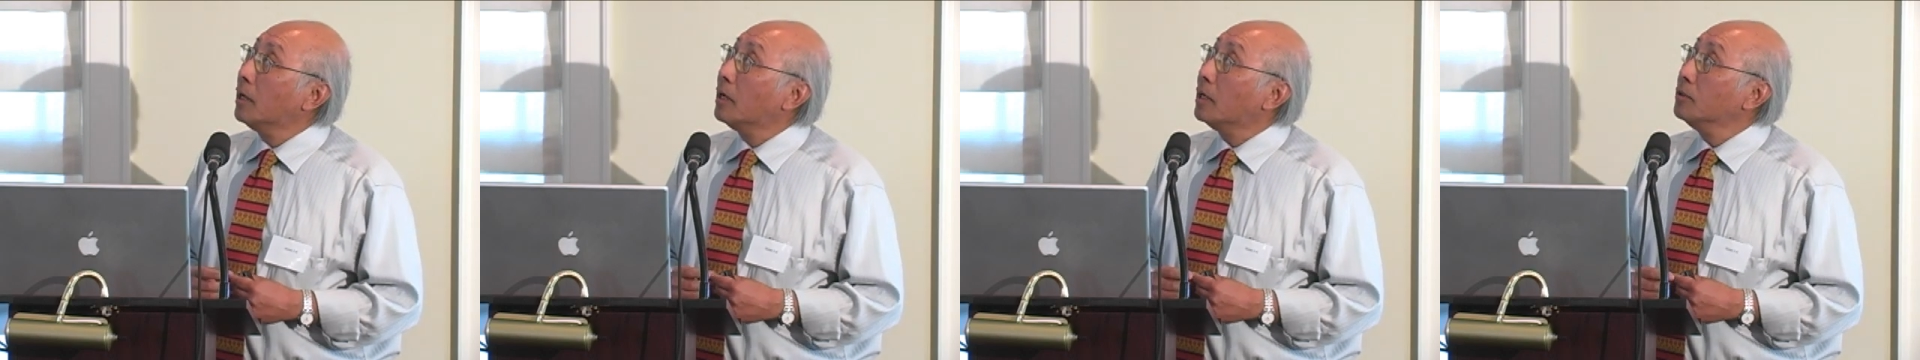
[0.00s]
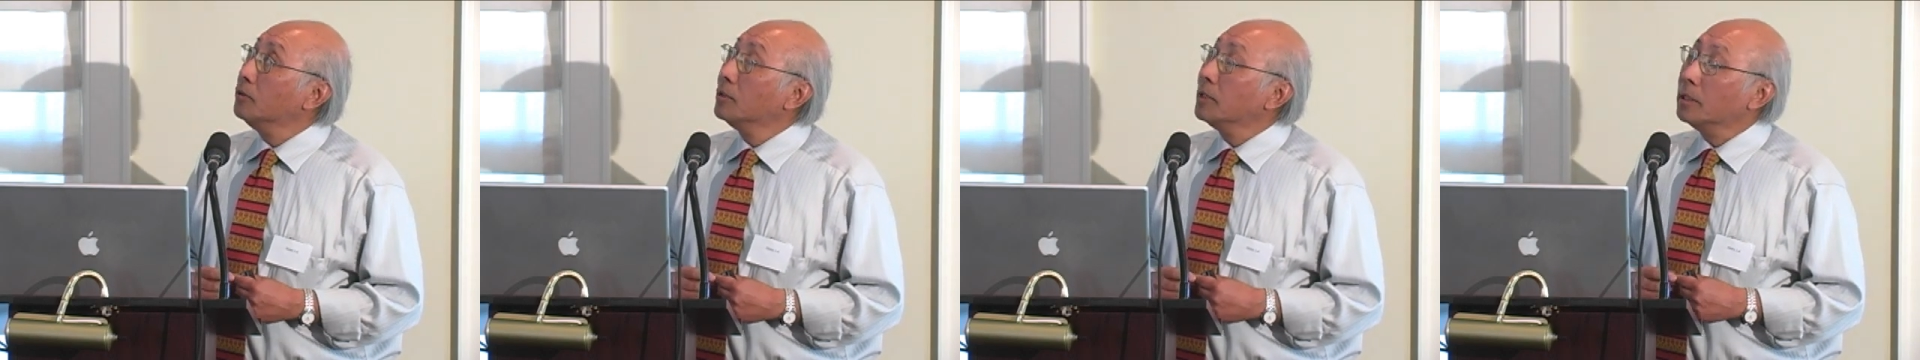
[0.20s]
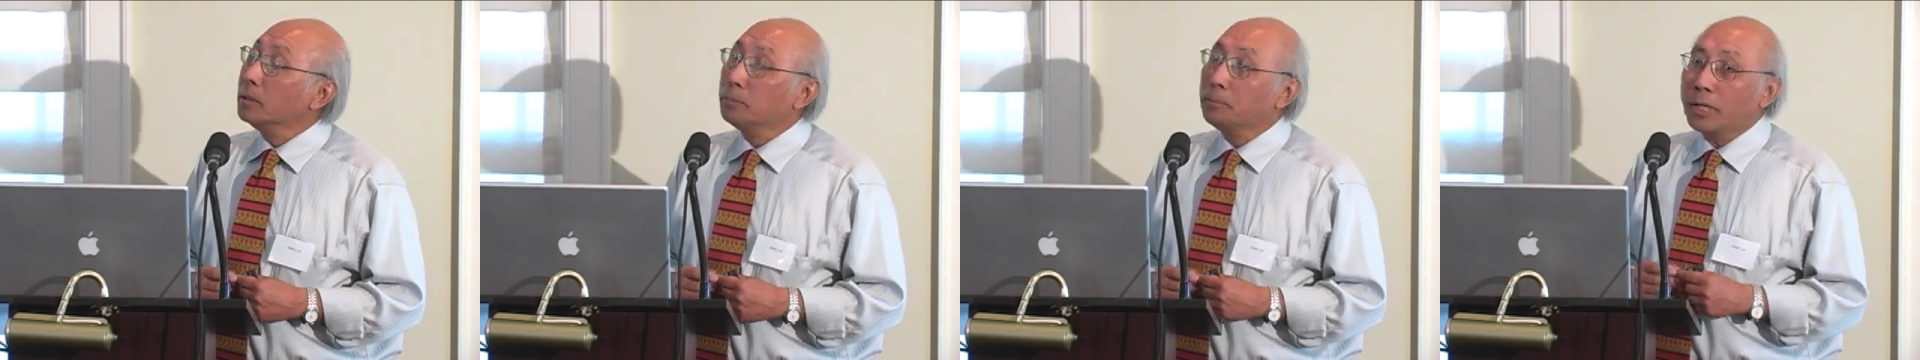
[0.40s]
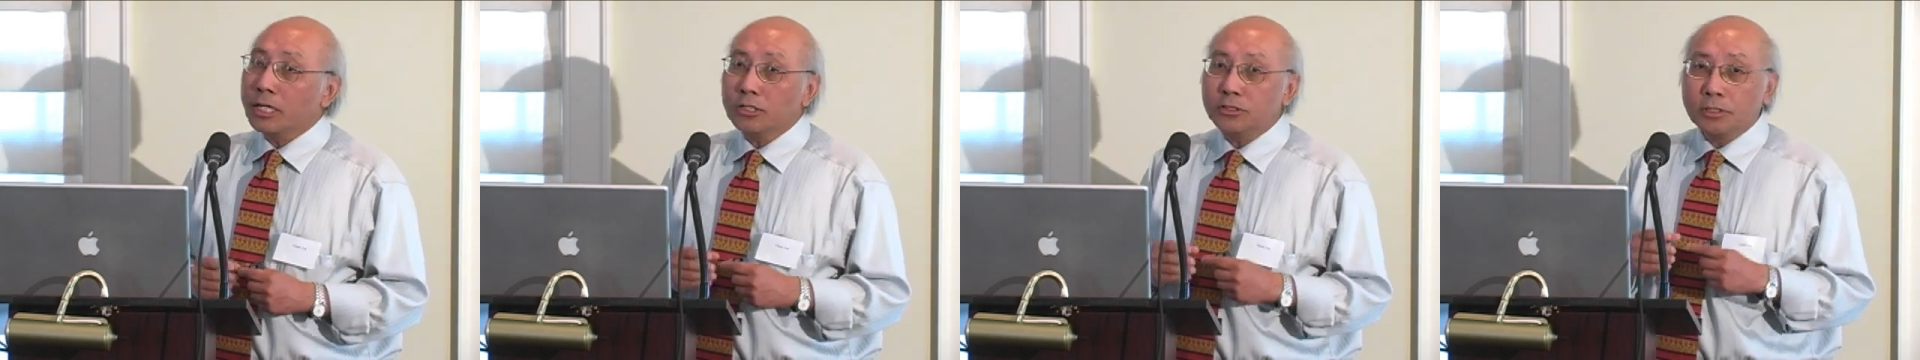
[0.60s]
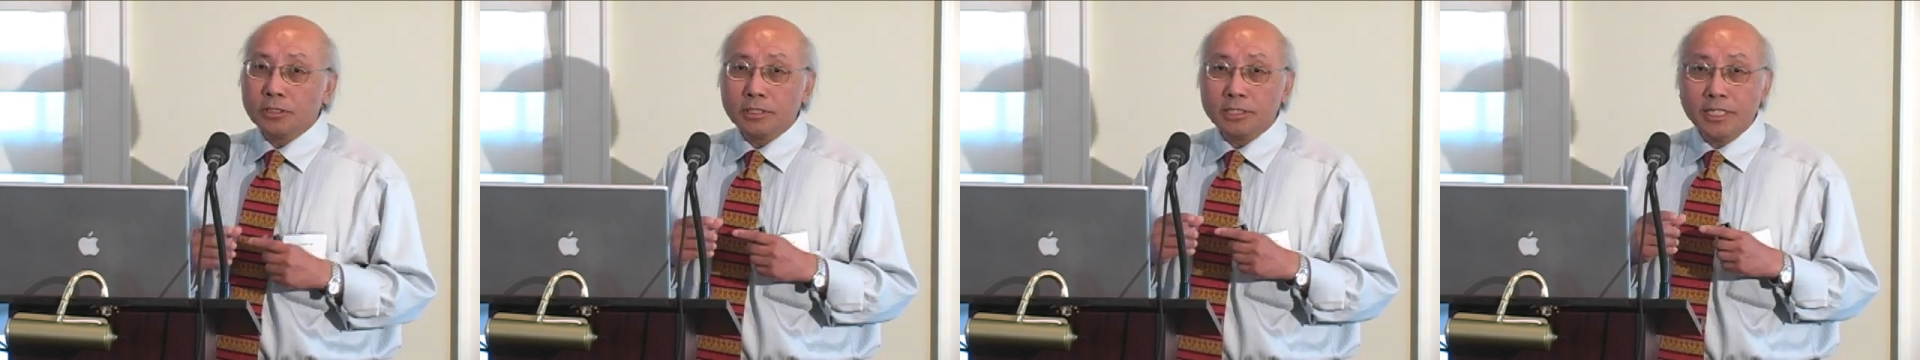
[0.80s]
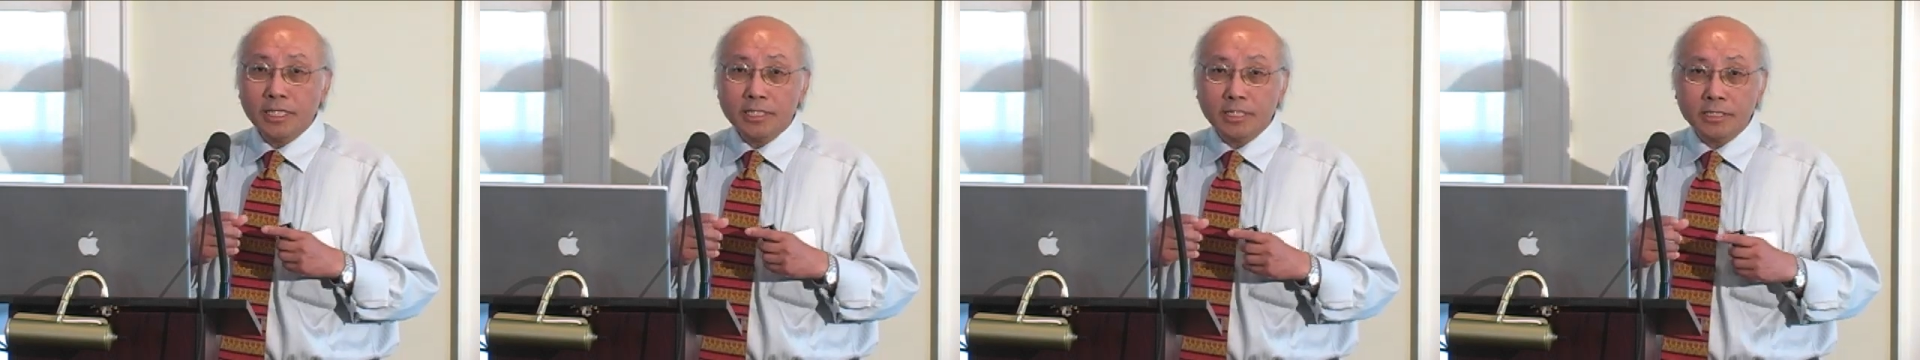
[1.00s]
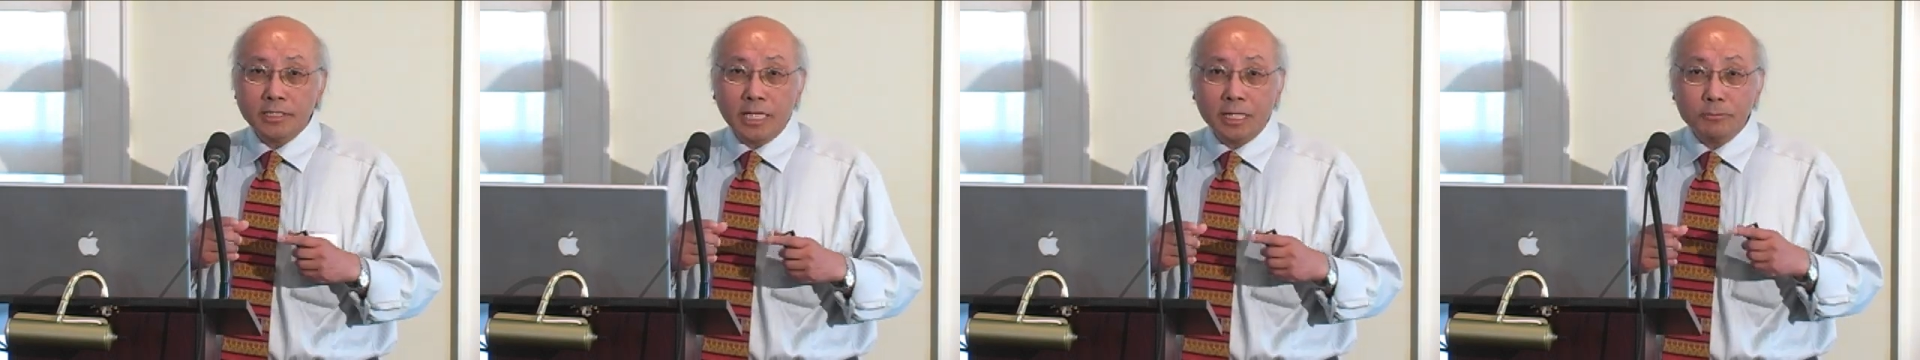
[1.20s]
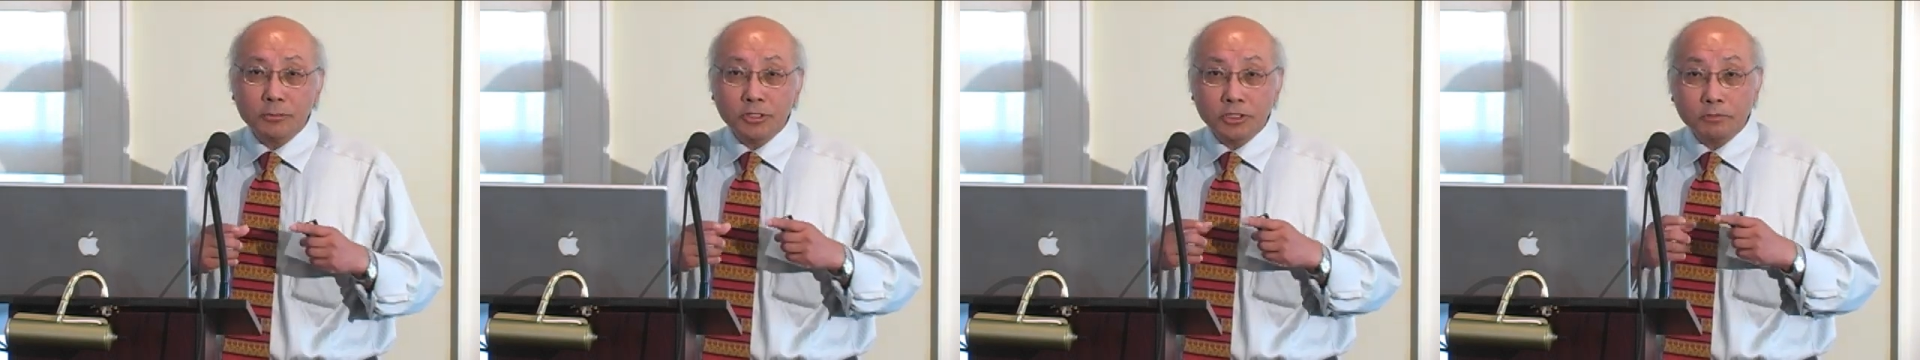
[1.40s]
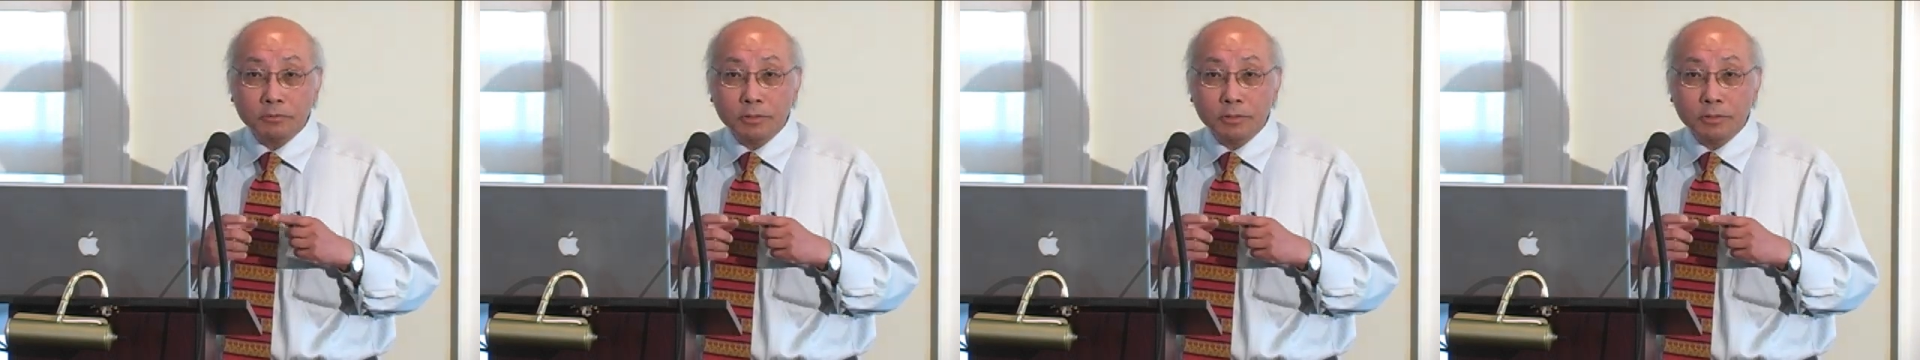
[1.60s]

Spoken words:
You can measure DNA damage